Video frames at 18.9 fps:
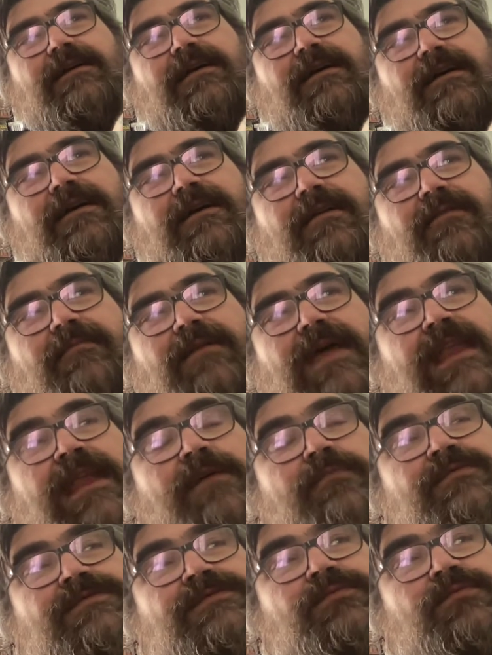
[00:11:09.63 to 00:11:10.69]
Um, and
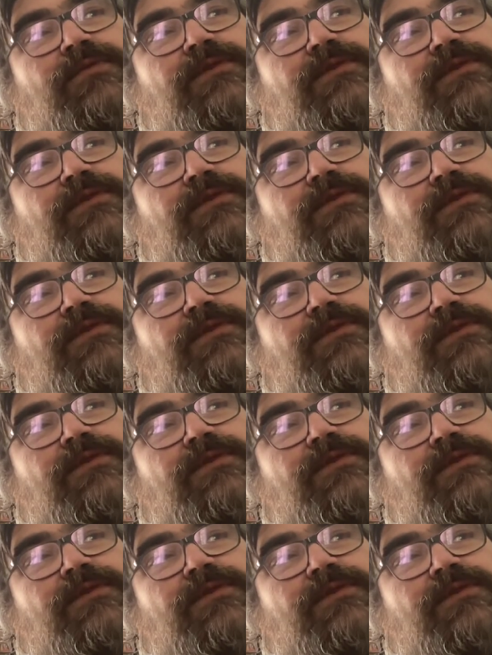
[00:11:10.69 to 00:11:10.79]
I was